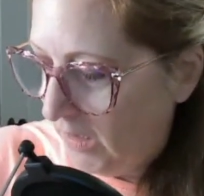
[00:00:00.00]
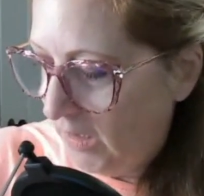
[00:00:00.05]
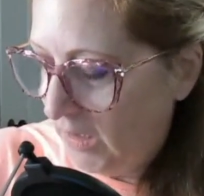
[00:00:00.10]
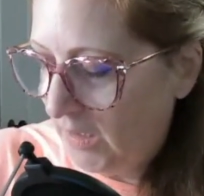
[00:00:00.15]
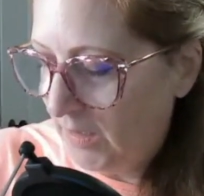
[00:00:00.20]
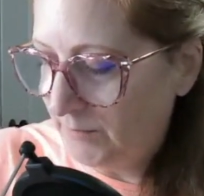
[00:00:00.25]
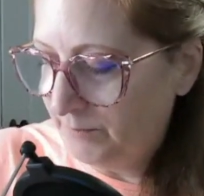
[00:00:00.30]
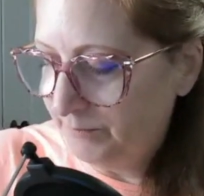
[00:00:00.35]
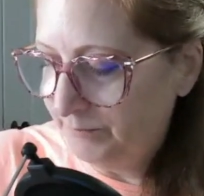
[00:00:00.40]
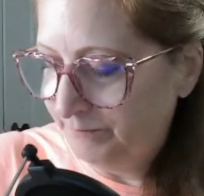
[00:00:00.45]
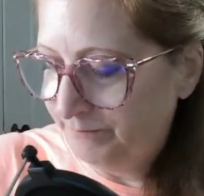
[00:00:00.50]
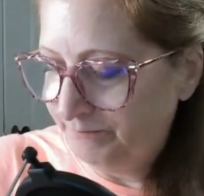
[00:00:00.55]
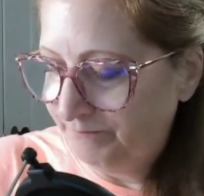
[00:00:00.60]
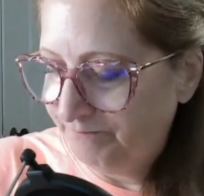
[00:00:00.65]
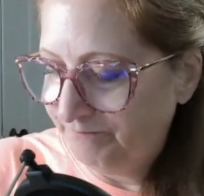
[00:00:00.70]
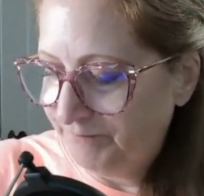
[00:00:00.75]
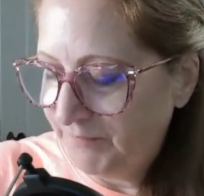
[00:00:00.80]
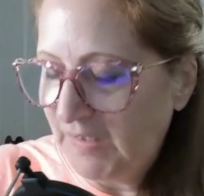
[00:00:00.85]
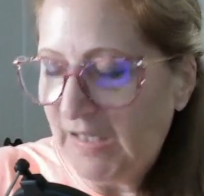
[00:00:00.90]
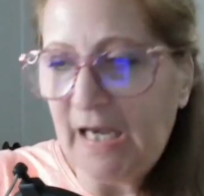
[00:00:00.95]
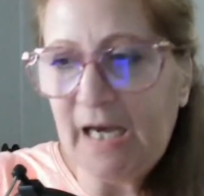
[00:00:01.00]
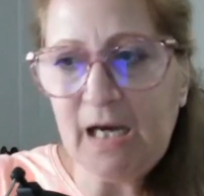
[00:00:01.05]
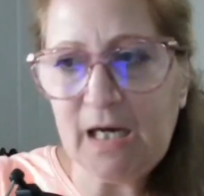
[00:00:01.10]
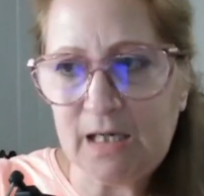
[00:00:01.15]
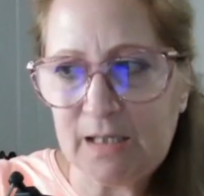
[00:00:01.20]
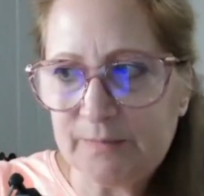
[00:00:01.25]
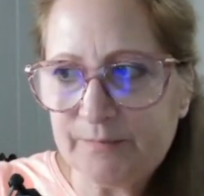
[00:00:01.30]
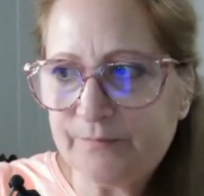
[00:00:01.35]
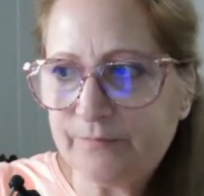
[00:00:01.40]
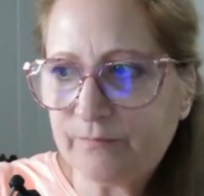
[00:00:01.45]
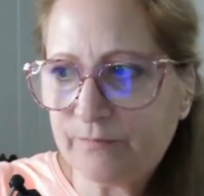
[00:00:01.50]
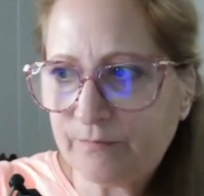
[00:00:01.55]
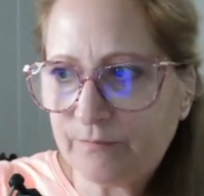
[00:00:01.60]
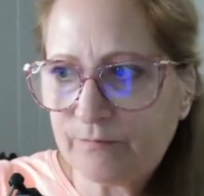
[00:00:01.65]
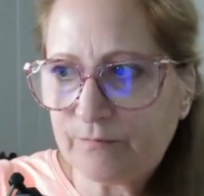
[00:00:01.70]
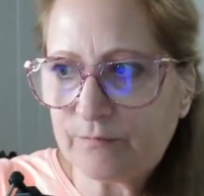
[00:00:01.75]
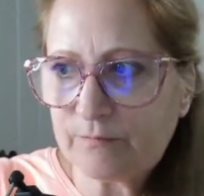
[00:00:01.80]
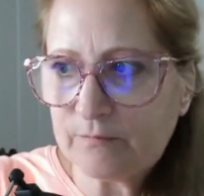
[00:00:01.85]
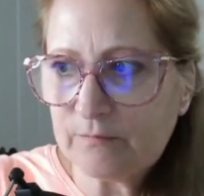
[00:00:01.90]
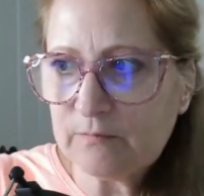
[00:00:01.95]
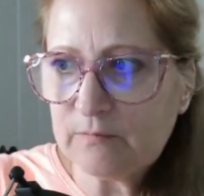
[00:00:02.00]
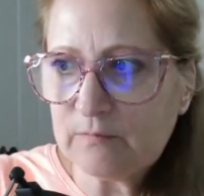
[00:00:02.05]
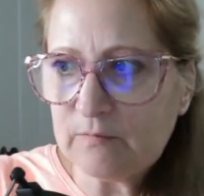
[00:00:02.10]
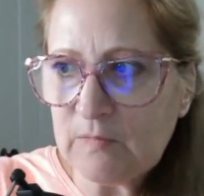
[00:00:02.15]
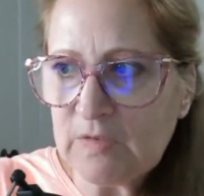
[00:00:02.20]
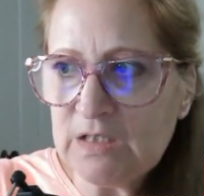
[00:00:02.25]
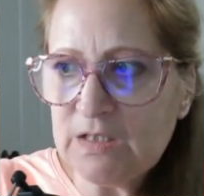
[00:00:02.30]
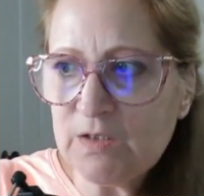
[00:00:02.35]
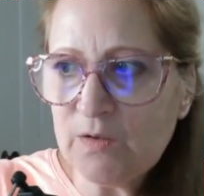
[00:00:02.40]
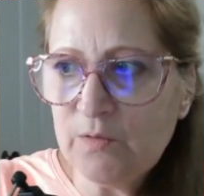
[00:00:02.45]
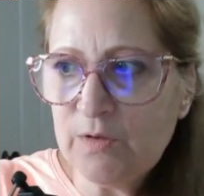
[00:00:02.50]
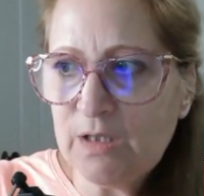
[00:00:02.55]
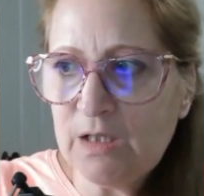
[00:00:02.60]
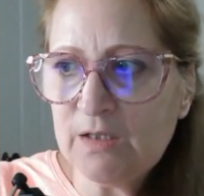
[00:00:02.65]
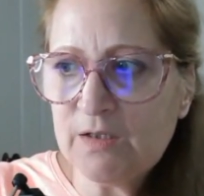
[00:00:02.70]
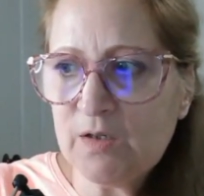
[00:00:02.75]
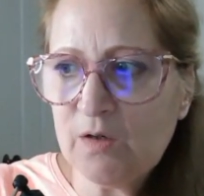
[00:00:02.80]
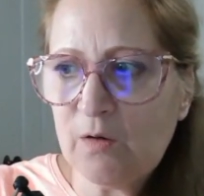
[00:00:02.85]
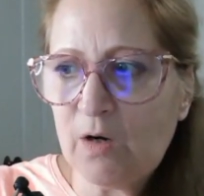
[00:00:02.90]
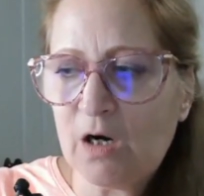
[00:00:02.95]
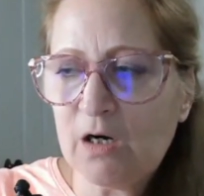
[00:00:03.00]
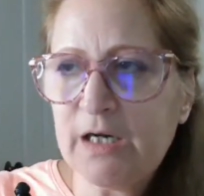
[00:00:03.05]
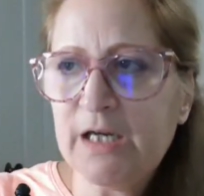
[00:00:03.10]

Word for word: Um, yeah. So, so